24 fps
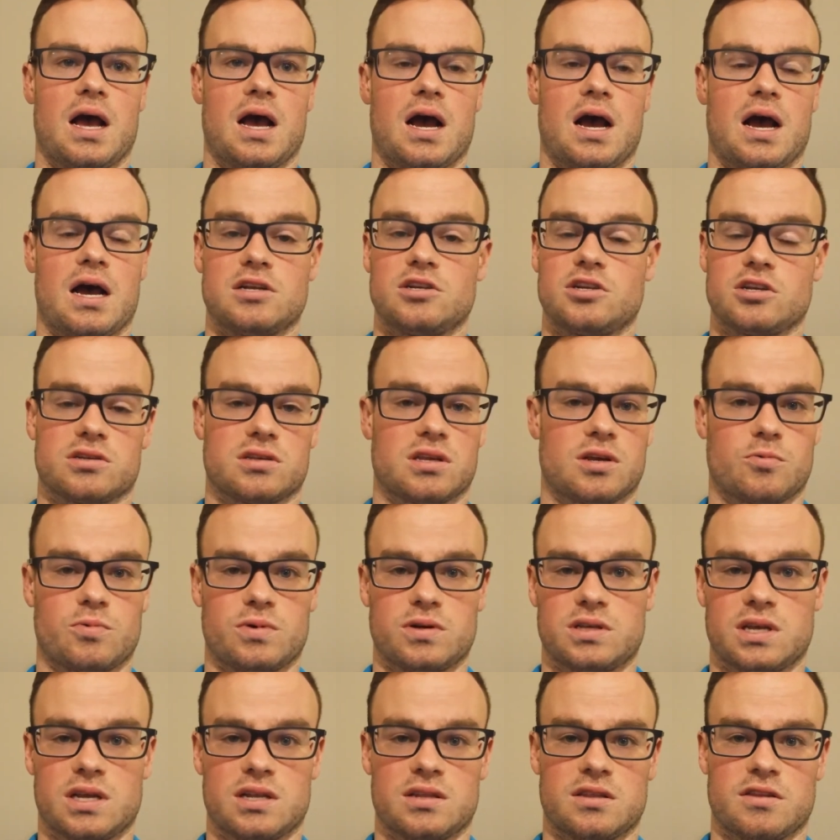Just like we
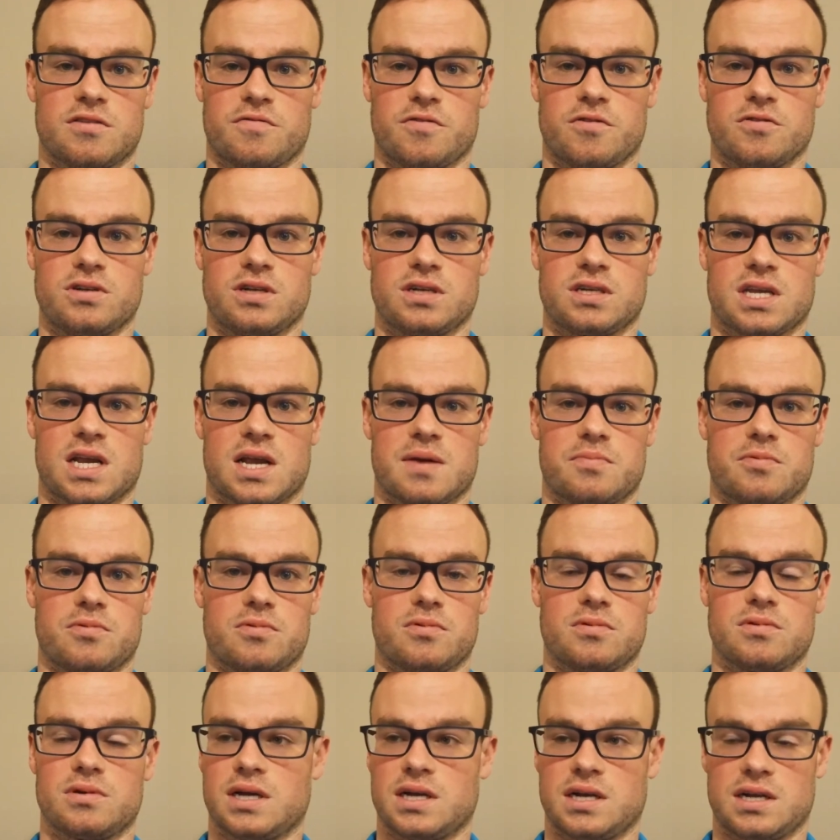said in the first
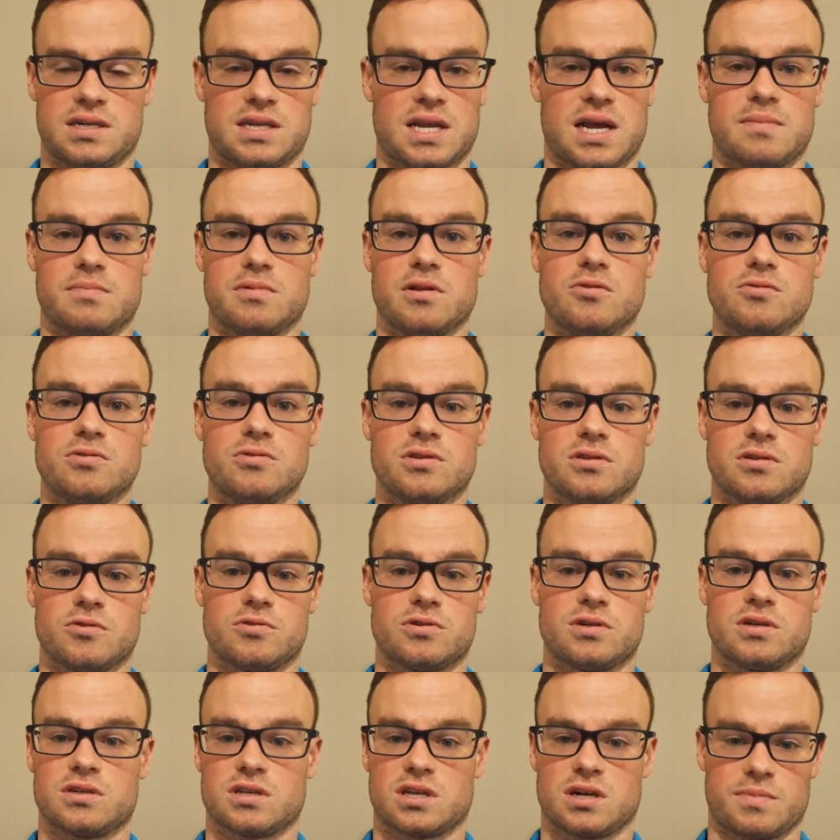example, and the Tableau
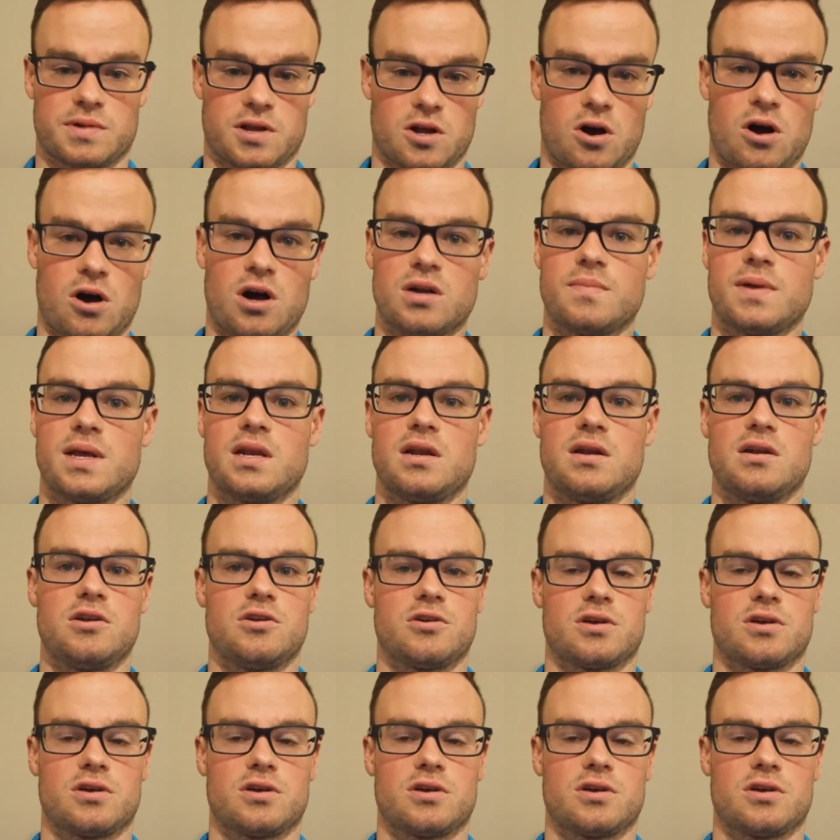solution is going to be automated.